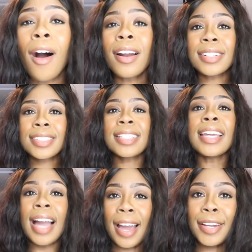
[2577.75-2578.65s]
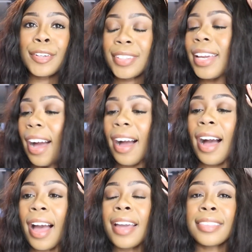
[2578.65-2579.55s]
Honestly, I, yeah,
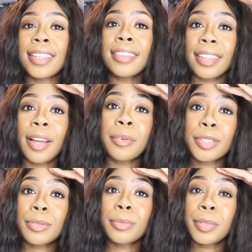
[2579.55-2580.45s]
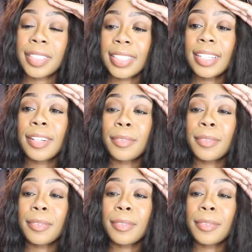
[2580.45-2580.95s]
I think that that was a really,